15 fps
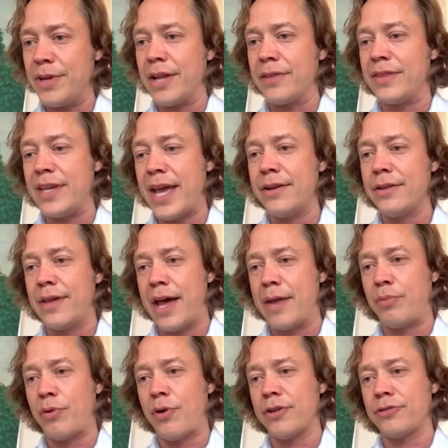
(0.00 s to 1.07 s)
And at the end of
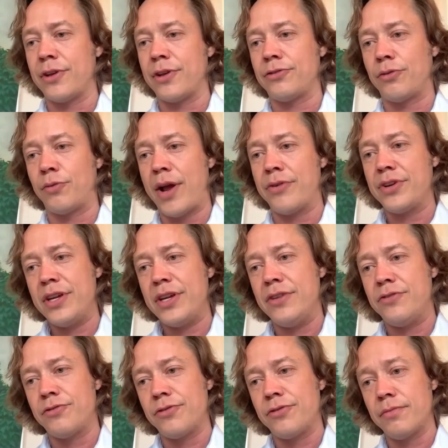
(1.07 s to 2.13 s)
that process, around
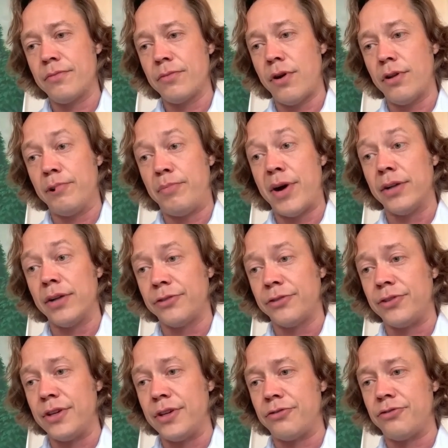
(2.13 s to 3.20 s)
each, call it
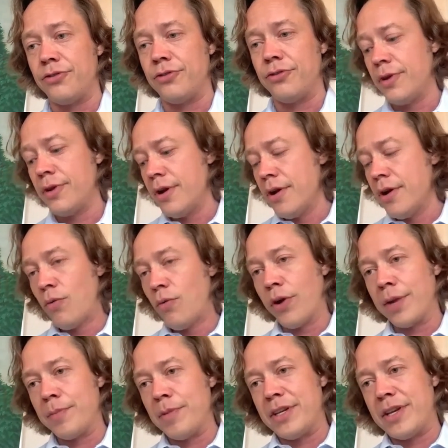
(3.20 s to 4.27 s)
policy issue, we're
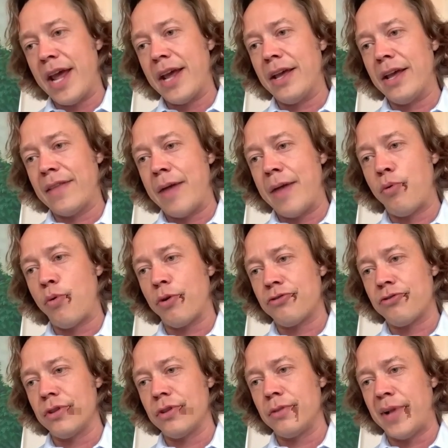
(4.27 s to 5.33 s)
going to be taking that
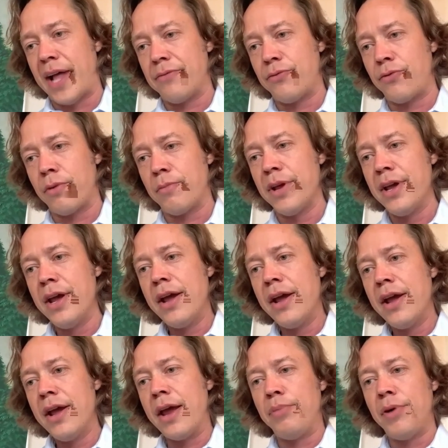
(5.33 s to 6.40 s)
portion of the platform
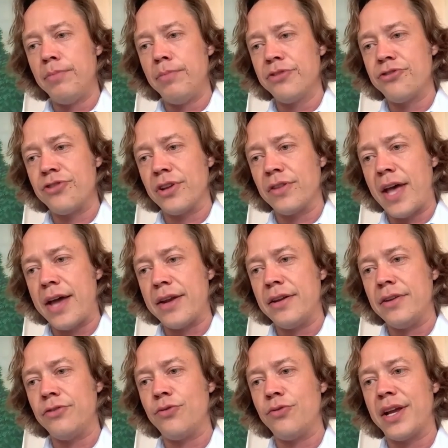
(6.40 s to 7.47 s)
and publishing that
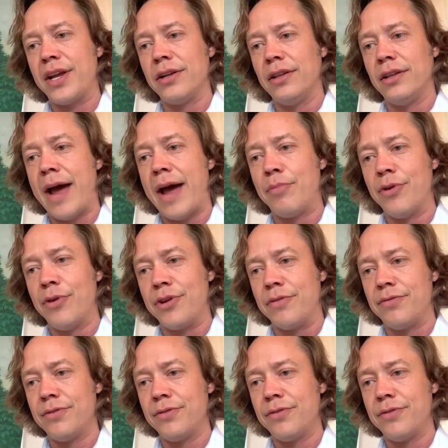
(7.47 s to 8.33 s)
into a collaborative